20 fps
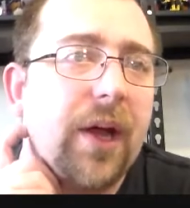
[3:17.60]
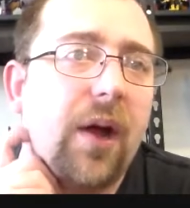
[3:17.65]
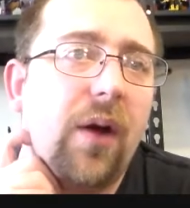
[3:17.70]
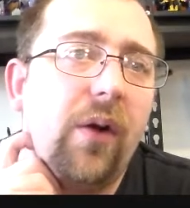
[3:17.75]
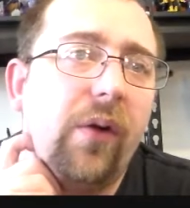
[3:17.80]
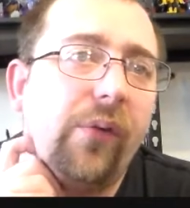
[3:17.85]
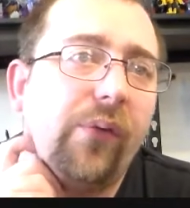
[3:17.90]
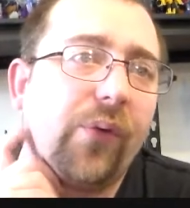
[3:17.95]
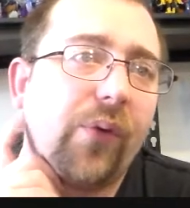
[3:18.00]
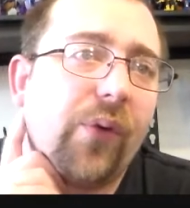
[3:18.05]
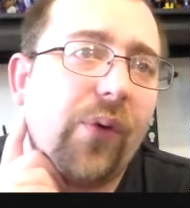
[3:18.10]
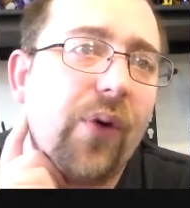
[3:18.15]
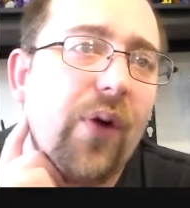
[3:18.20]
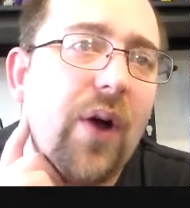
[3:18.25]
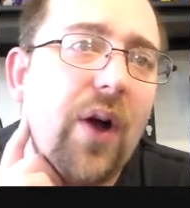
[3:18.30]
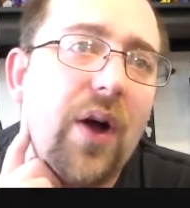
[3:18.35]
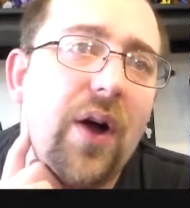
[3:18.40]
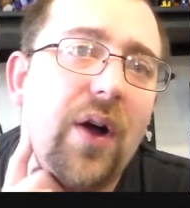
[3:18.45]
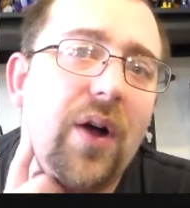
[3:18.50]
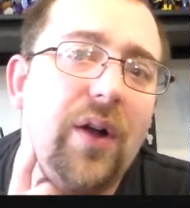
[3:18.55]
but
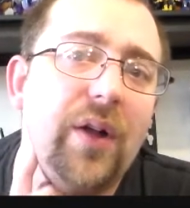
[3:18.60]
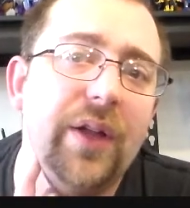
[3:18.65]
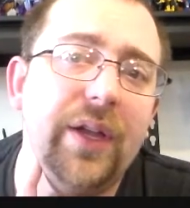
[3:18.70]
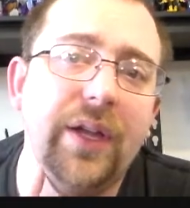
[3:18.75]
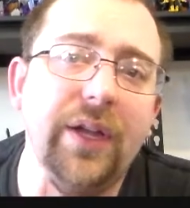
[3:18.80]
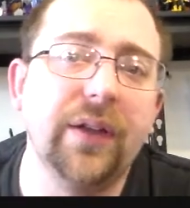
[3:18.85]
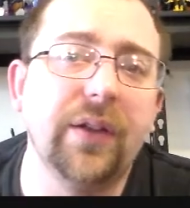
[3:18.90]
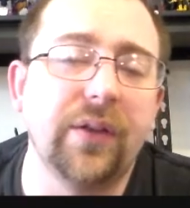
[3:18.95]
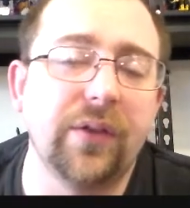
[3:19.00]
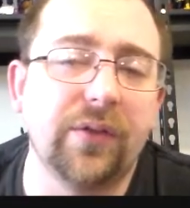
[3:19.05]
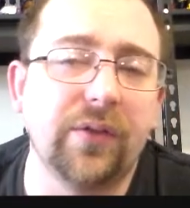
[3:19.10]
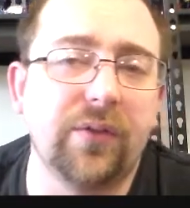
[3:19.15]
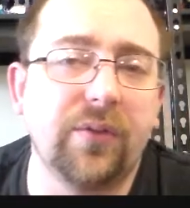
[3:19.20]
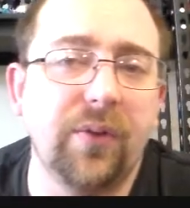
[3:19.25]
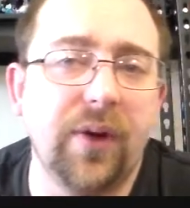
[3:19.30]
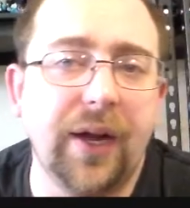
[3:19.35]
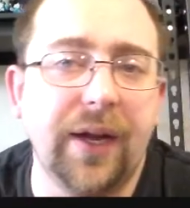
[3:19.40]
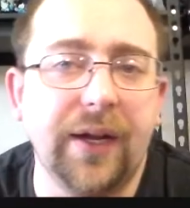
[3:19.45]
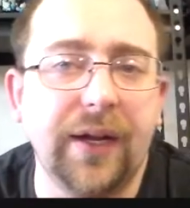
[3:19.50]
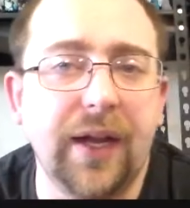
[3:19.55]
overall, he looks
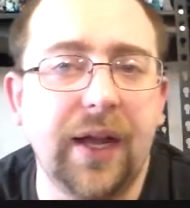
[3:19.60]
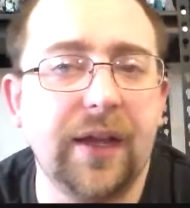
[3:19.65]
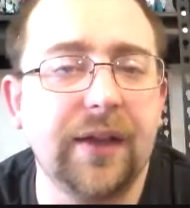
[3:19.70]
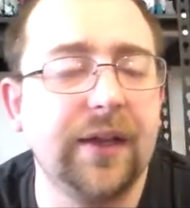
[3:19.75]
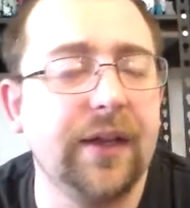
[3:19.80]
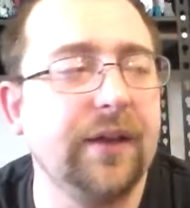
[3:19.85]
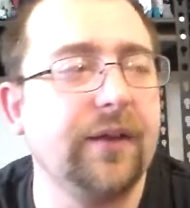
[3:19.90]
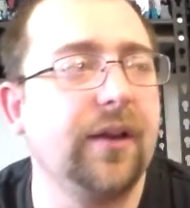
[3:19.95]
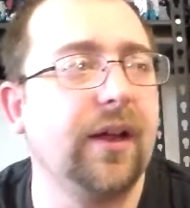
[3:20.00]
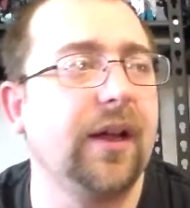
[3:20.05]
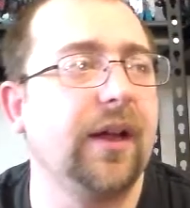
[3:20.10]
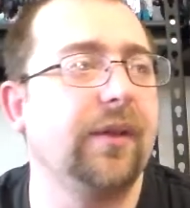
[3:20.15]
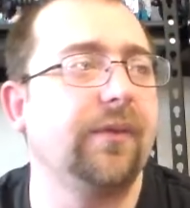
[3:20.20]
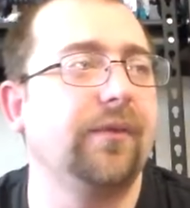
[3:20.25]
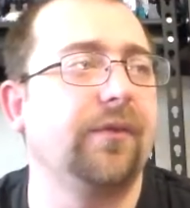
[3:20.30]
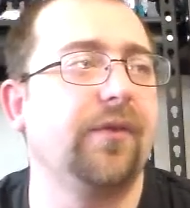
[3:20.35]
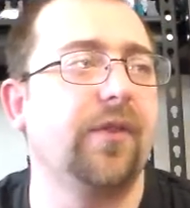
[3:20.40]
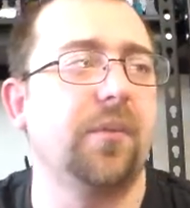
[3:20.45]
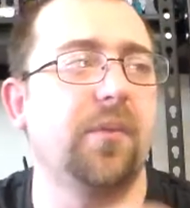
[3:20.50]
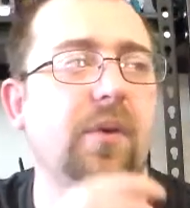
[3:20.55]
great. And then
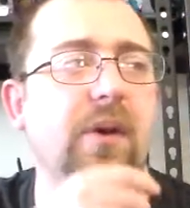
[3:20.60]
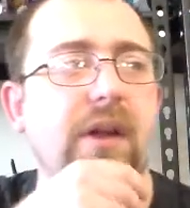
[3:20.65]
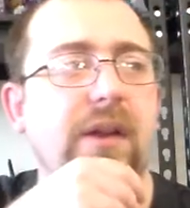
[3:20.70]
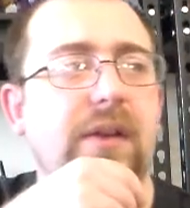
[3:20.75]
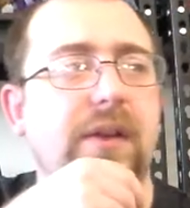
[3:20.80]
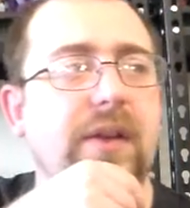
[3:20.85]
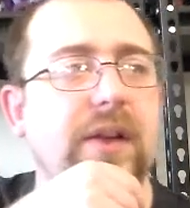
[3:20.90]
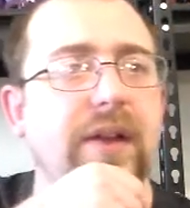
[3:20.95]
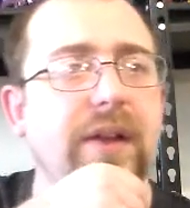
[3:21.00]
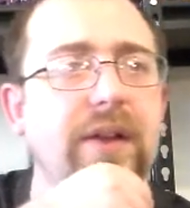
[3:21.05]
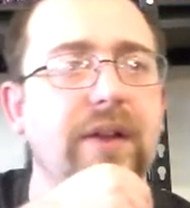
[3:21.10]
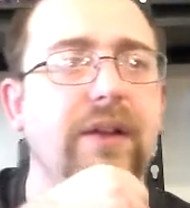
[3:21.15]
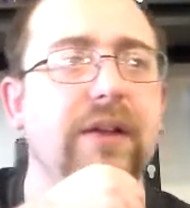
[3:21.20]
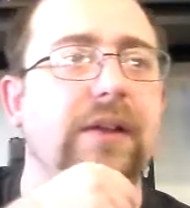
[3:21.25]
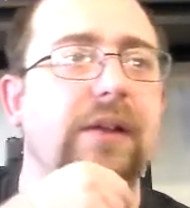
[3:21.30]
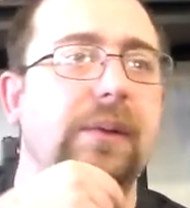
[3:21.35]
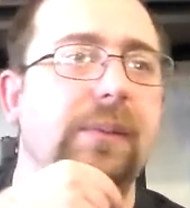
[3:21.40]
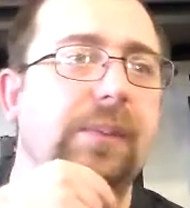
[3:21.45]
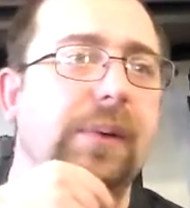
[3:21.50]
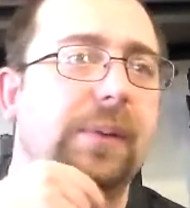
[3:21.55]
um, from what uh,
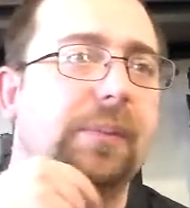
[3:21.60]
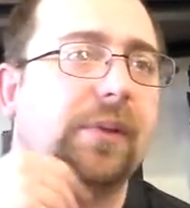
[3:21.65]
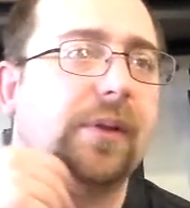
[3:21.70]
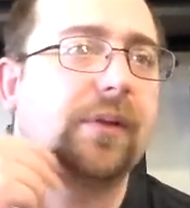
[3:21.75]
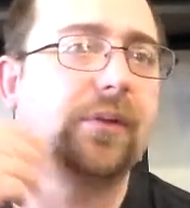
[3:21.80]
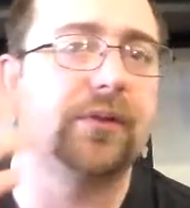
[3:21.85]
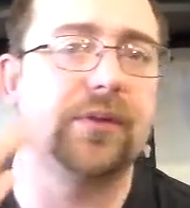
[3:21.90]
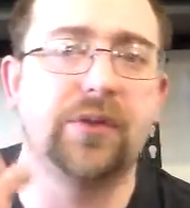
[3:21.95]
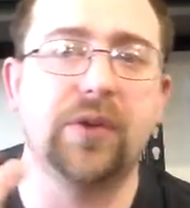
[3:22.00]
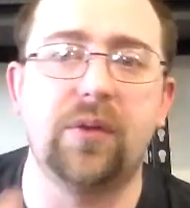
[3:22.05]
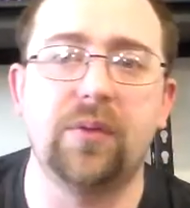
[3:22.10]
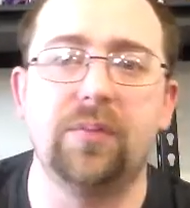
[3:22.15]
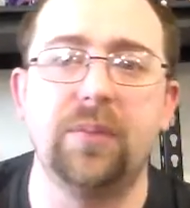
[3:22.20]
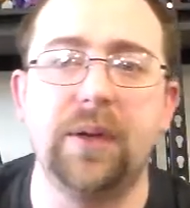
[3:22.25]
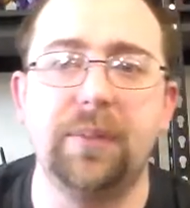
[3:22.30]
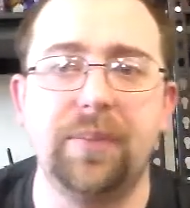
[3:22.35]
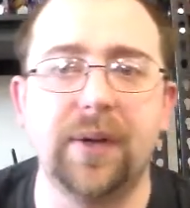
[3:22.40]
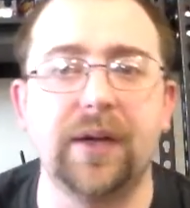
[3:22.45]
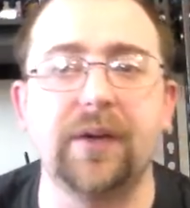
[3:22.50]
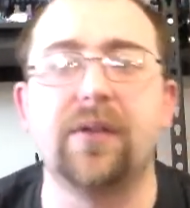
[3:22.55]
some people have showed
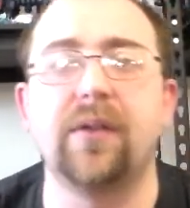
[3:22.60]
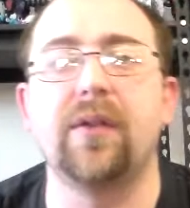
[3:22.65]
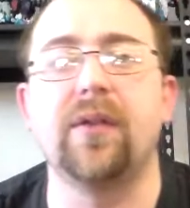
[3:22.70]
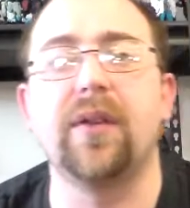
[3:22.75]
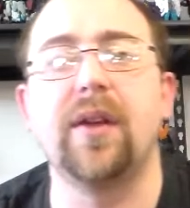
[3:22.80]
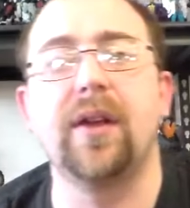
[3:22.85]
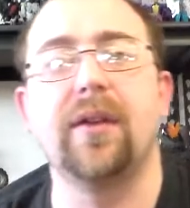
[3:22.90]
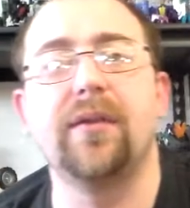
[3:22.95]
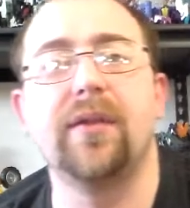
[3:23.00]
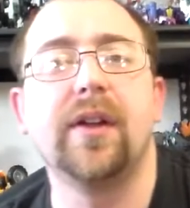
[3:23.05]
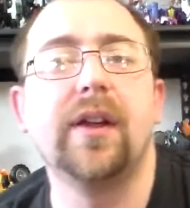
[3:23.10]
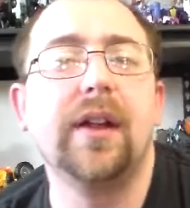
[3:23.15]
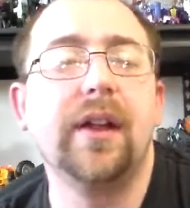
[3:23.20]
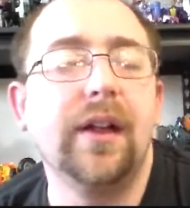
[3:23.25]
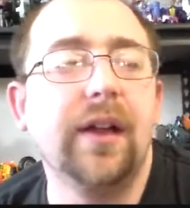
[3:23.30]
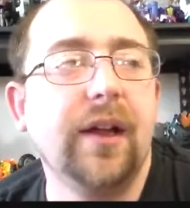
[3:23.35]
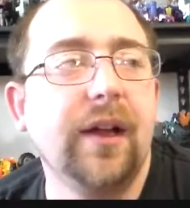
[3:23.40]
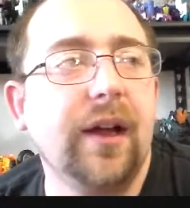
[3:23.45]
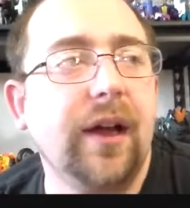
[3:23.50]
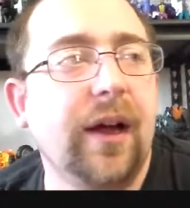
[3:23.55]
me pictures of,
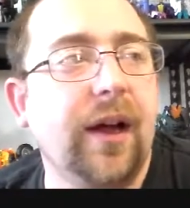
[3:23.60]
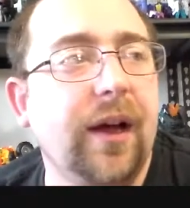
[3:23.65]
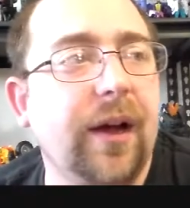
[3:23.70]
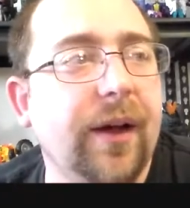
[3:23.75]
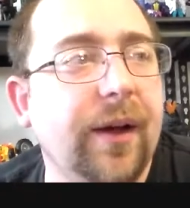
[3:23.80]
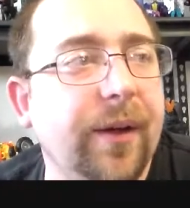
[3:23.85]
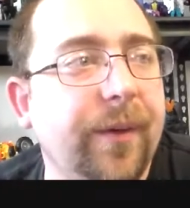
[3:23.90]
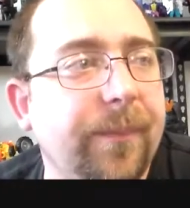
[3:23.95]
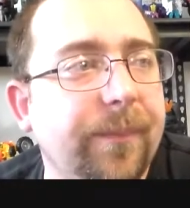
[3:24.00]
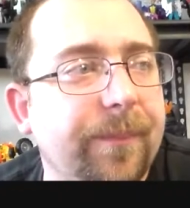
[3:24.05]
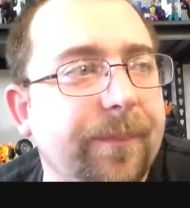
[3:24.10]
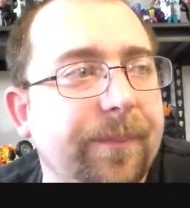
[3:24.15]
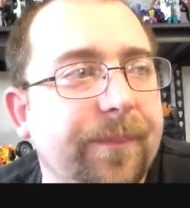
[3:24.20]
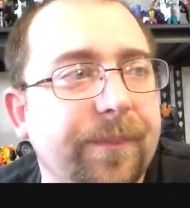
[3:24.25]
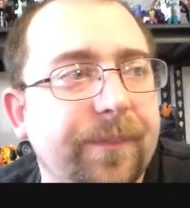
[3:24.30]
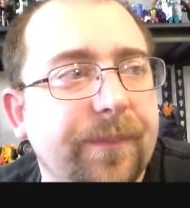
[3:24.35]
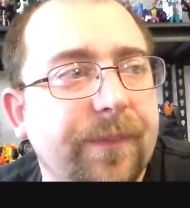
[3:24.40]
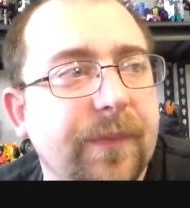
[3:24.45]
um,